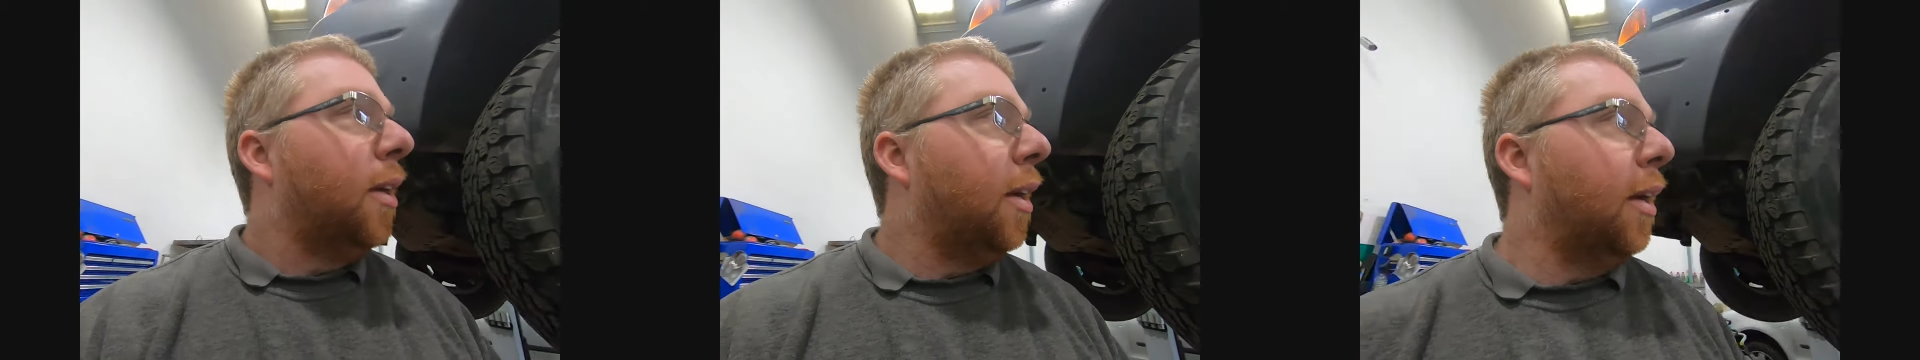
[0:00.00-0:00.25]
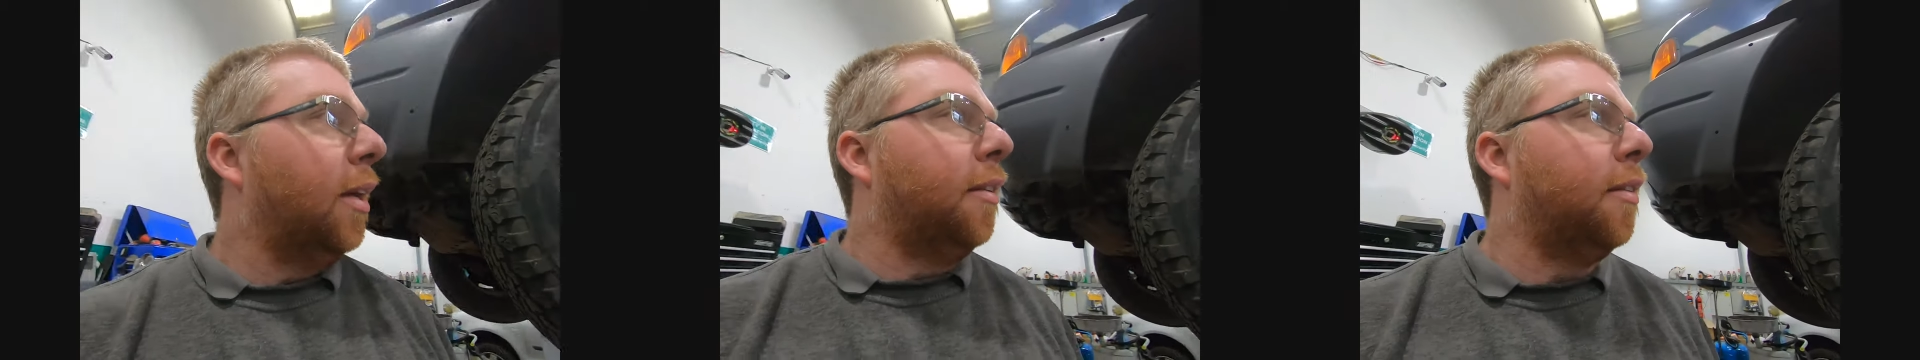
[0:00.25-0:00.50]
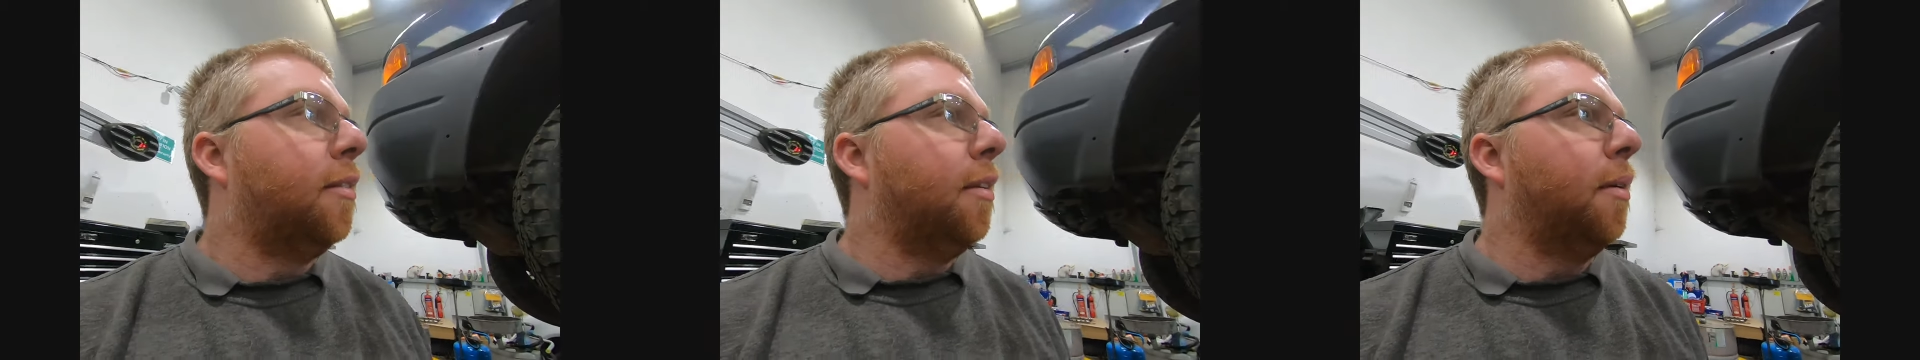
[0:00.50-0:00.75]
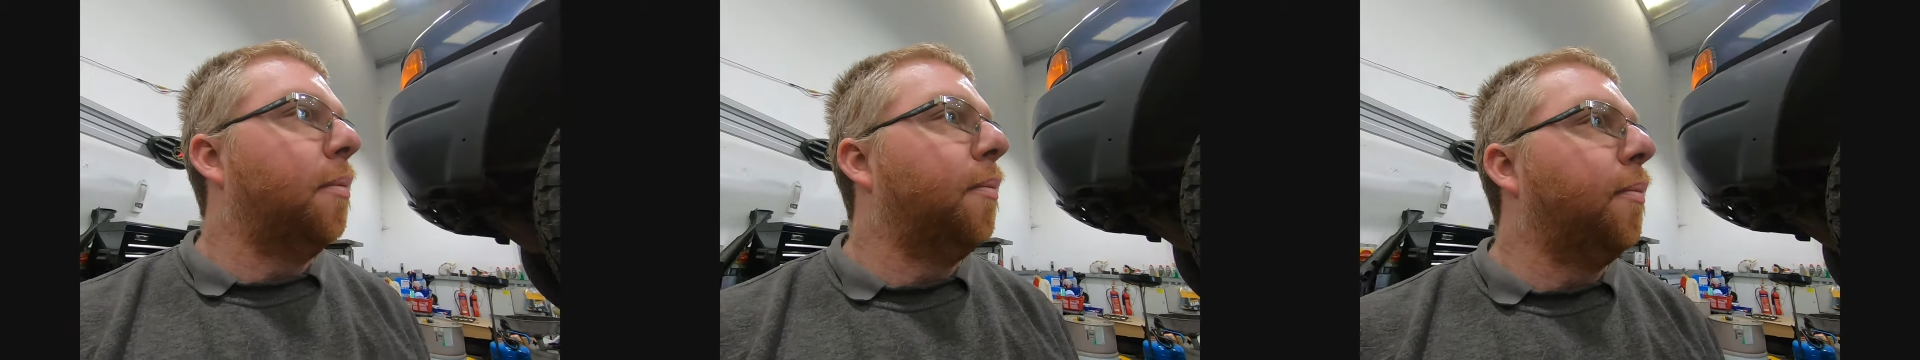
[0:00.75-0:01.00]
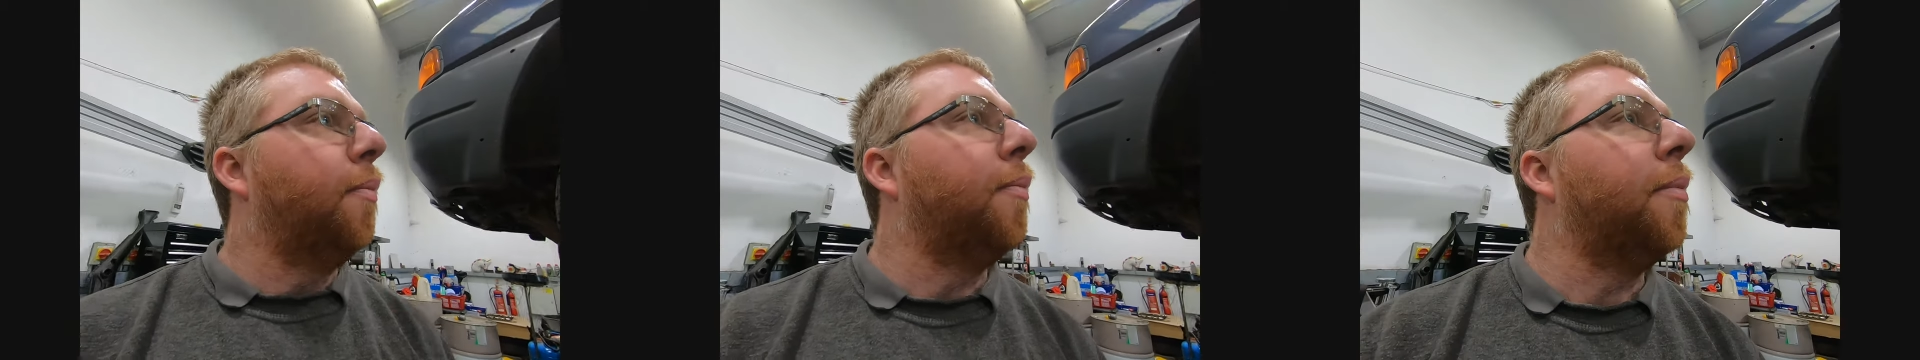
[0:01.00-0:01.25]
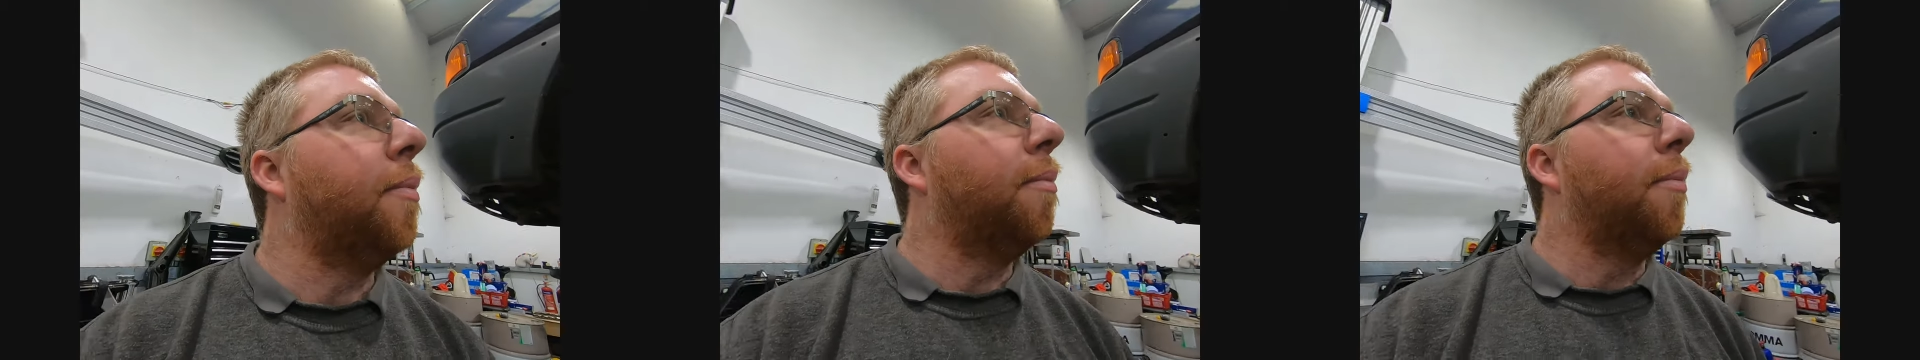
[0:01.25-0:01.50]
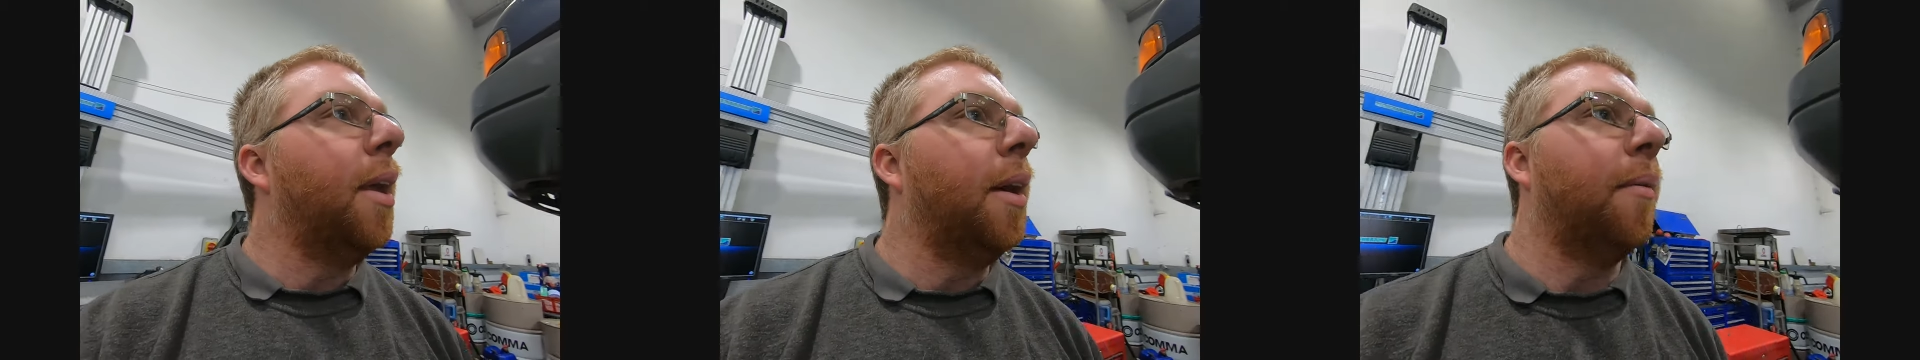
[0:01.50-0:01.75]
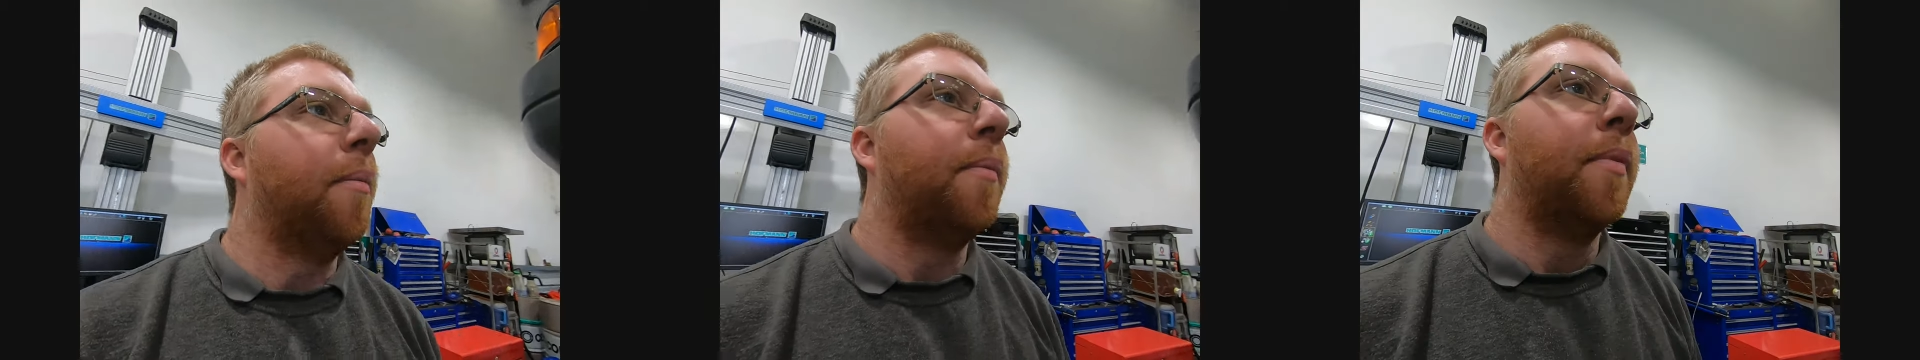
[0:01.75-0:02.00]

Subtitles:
And yeah.